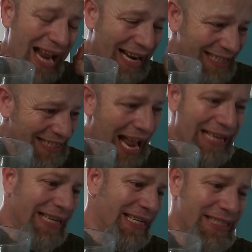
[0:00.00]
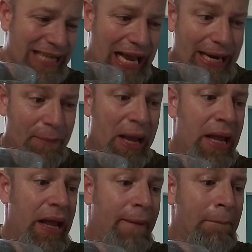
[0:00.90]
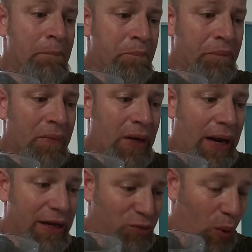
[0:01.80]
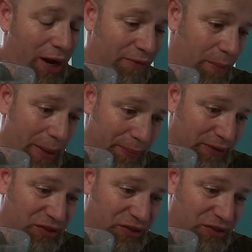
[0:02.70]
Exactly the same as what I remembered.